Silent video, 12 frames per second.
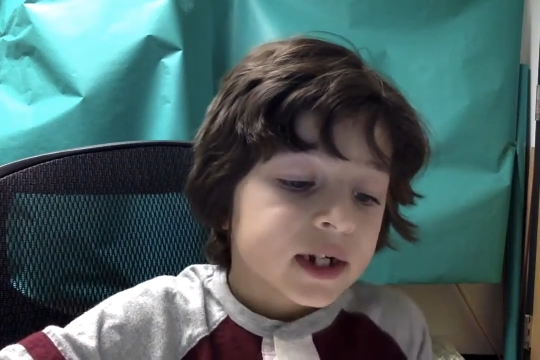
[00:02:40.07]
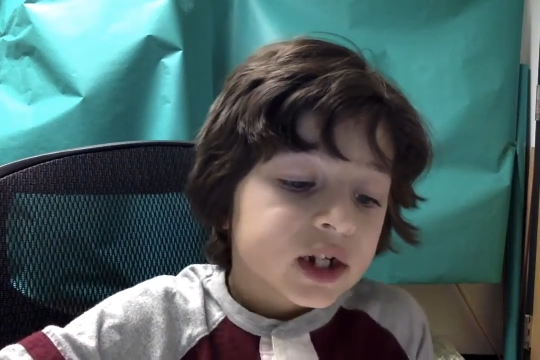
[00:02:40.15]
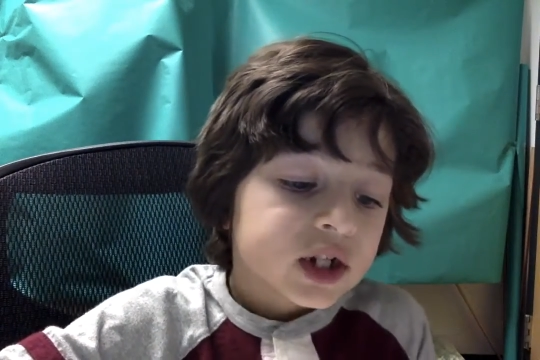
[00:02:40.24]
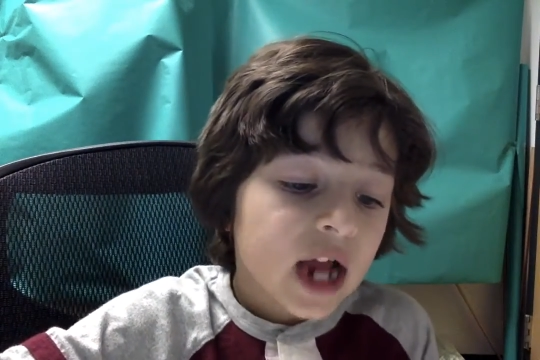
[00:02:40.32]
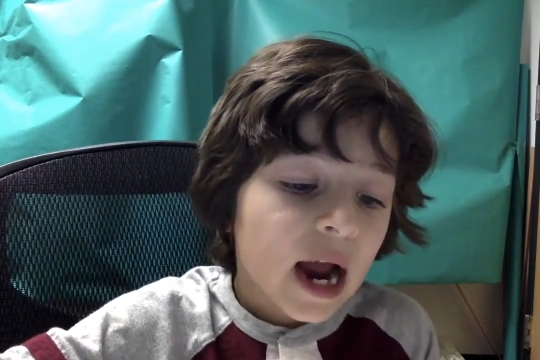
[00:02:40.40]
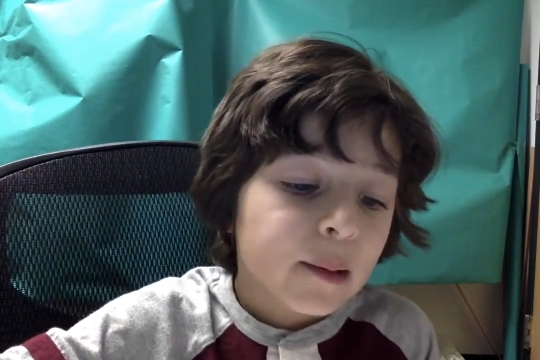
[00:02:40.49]

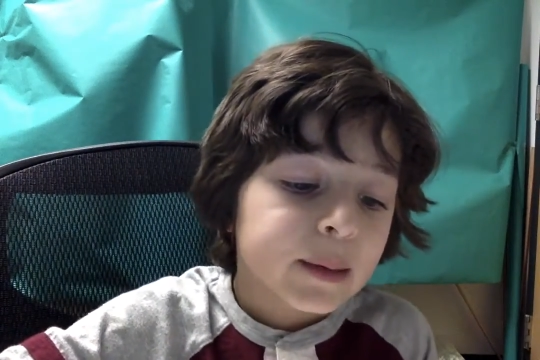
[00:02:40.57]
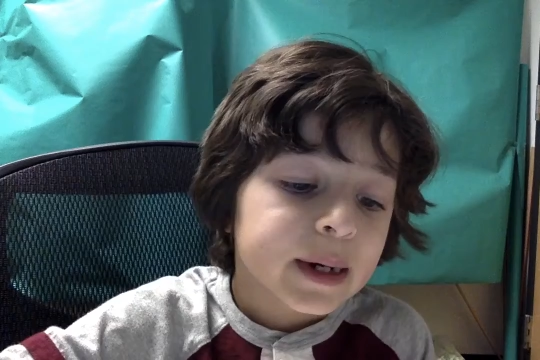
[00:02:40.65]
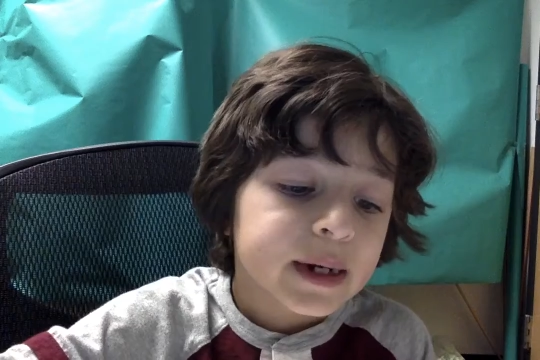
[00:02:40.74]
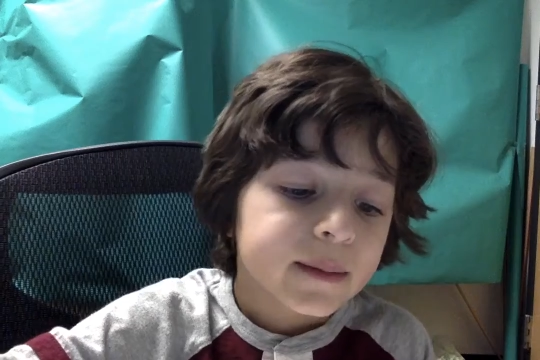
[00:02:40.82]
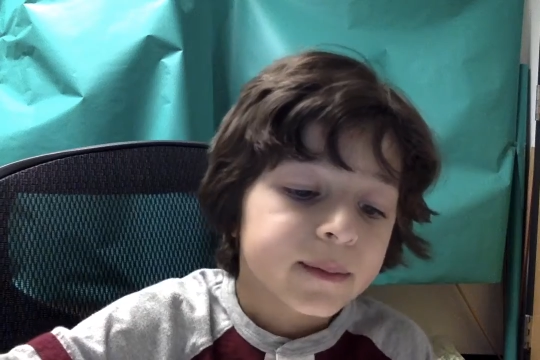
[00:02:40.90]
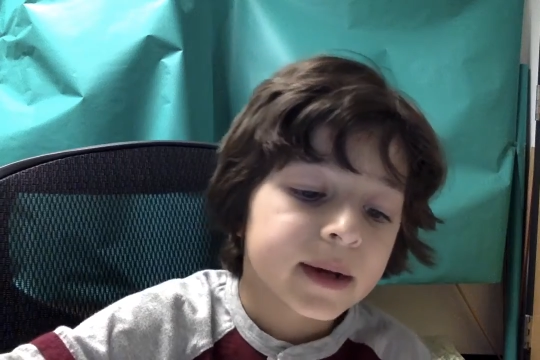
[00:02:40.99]

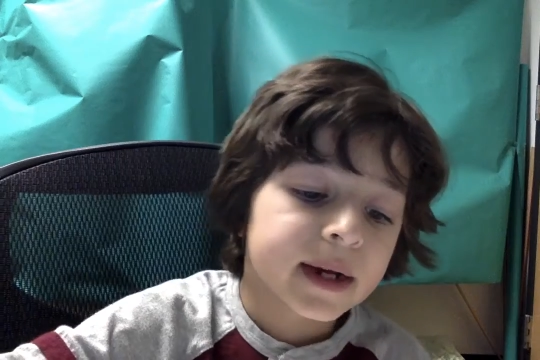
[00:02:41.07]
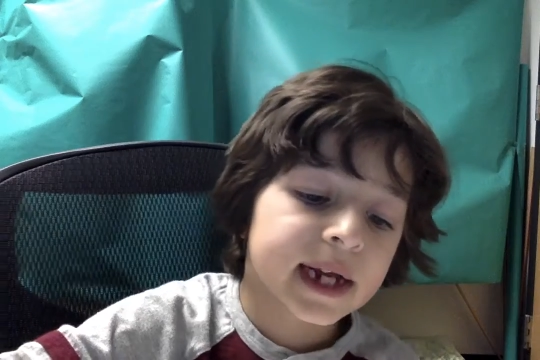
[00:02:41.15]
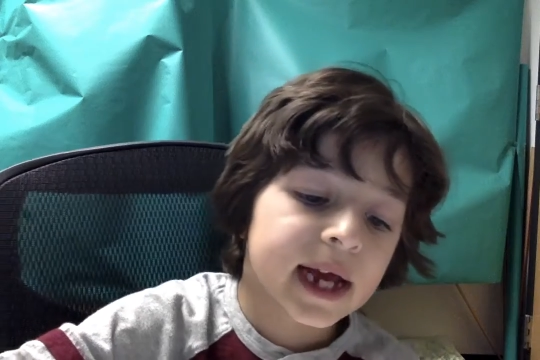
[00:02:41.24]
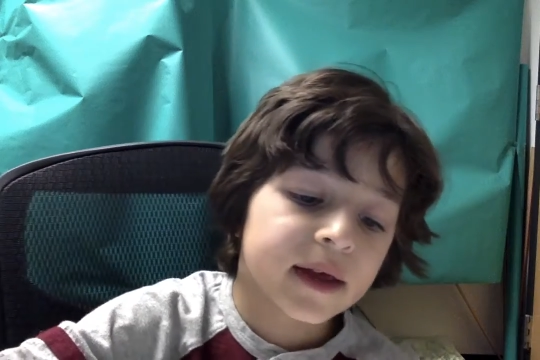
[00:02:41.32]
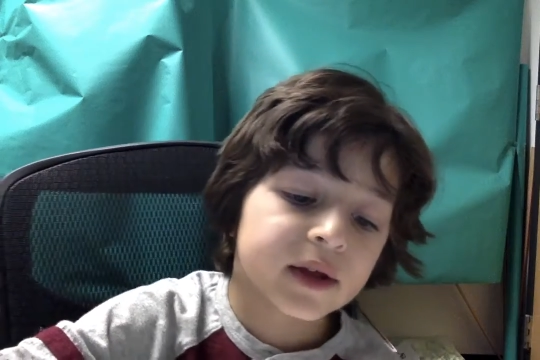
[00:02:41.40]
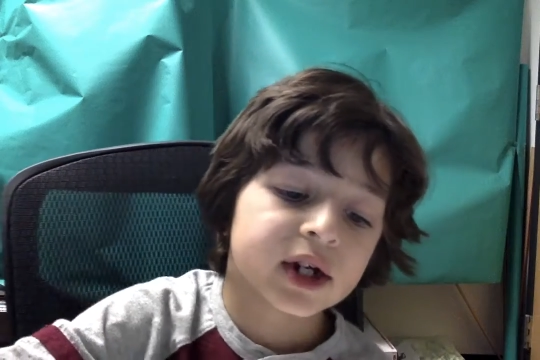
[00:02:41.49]
shouted
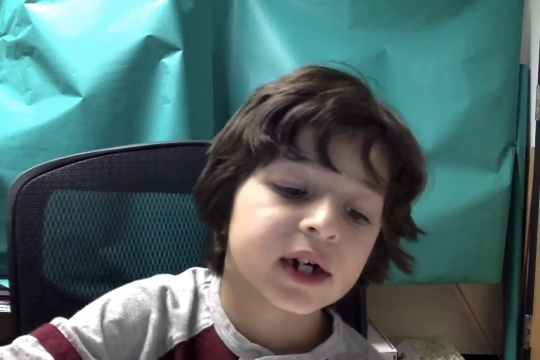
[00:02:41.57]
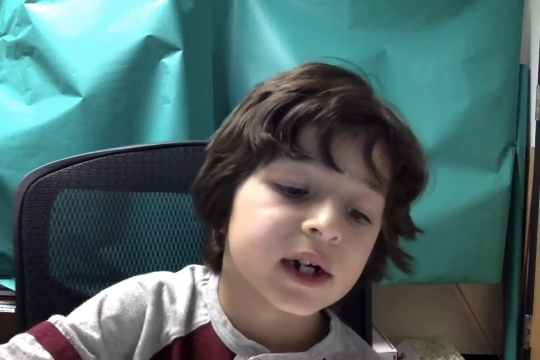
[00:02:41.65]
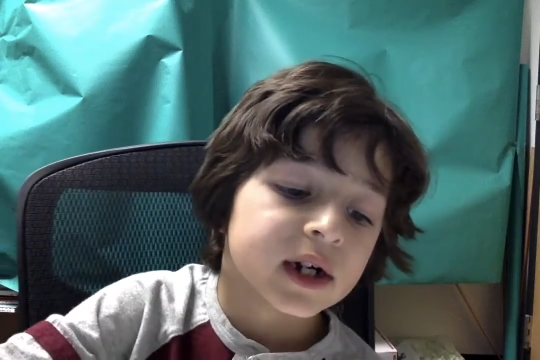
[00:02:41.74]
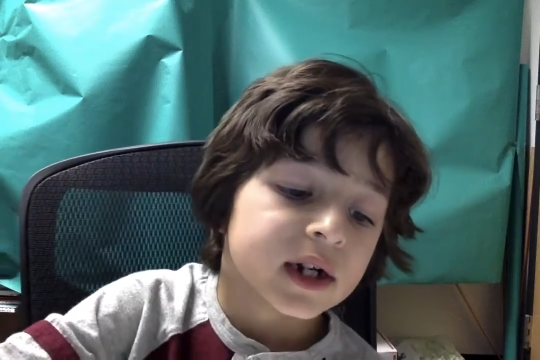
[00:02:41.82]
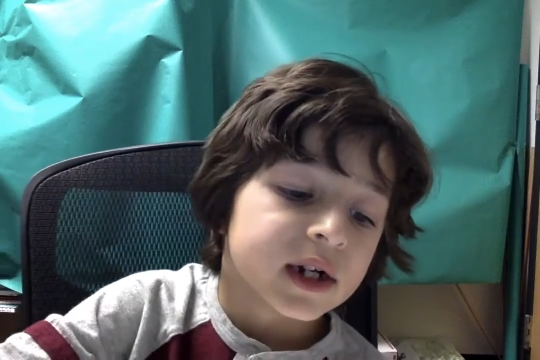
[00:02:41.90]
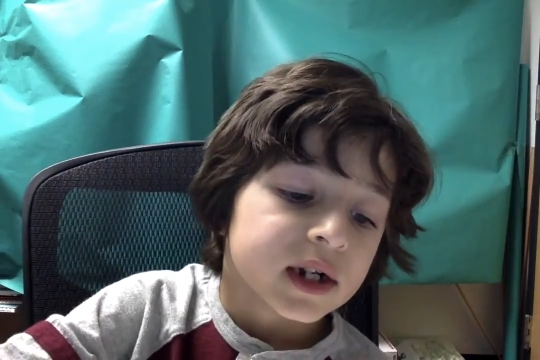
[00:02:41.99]
Piggie
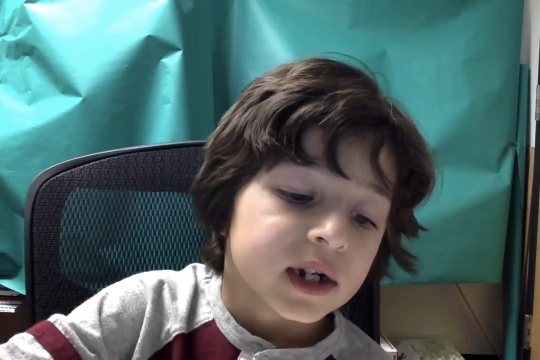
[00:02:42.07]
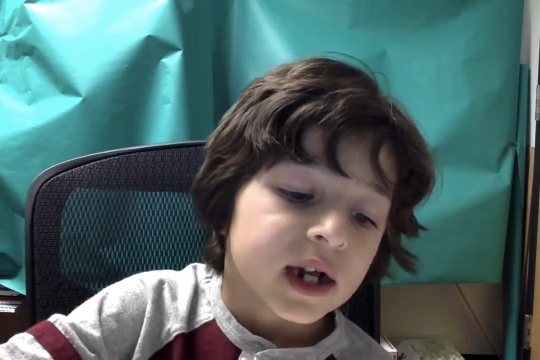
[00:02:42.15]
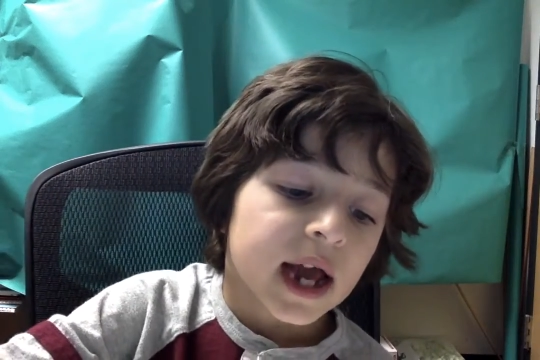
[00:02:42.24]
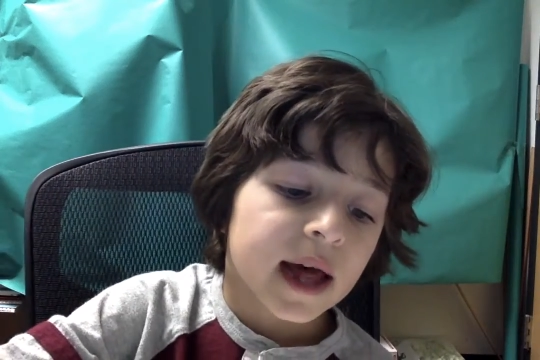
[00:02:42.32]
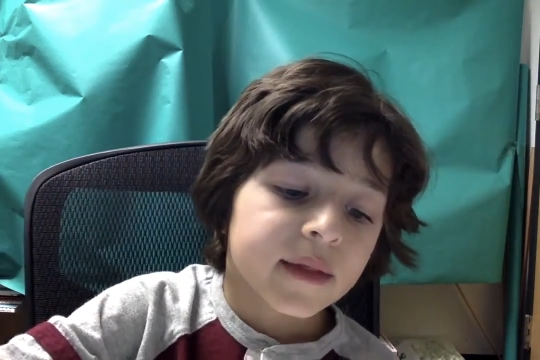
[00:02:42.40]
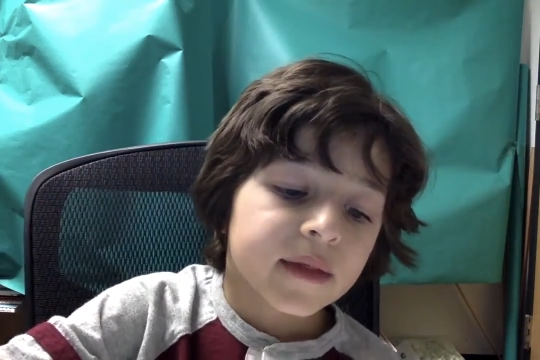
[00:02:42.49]

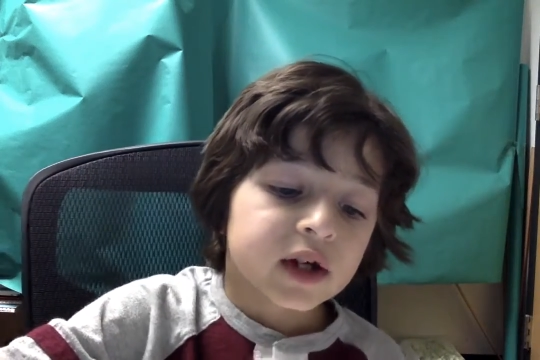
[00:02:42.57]
as